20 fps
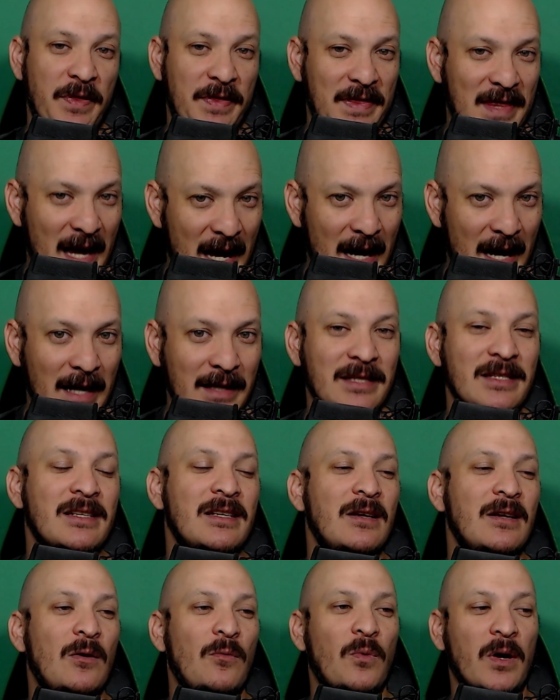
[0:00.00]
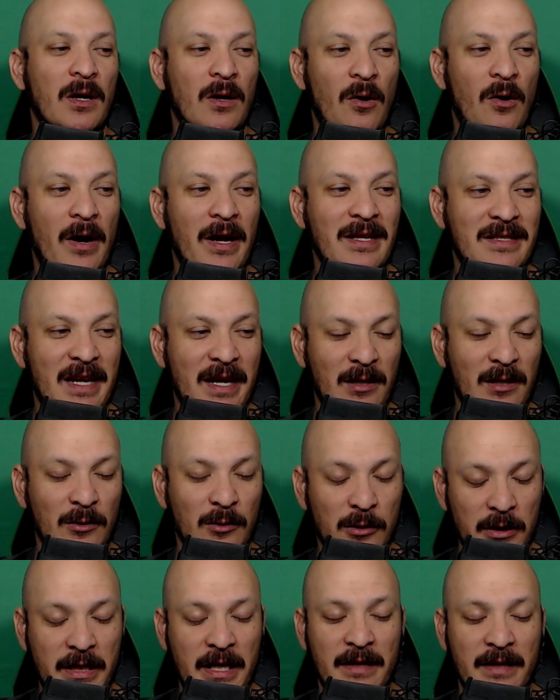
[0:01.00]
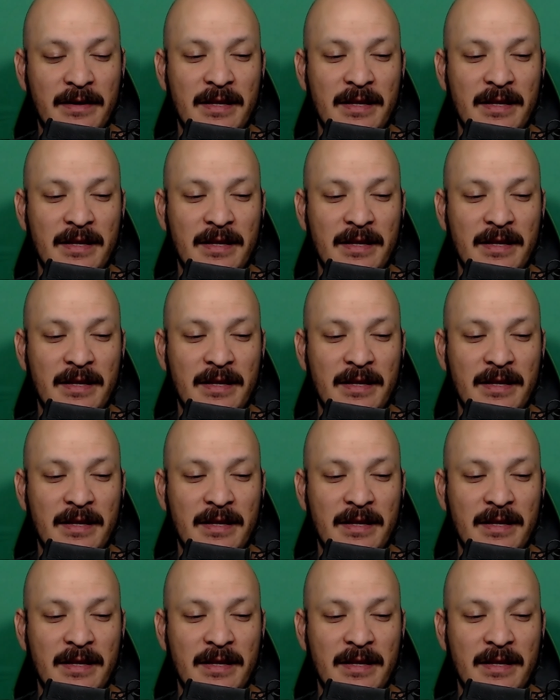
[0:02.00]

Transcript: that, we're gonna go ahead and take a look at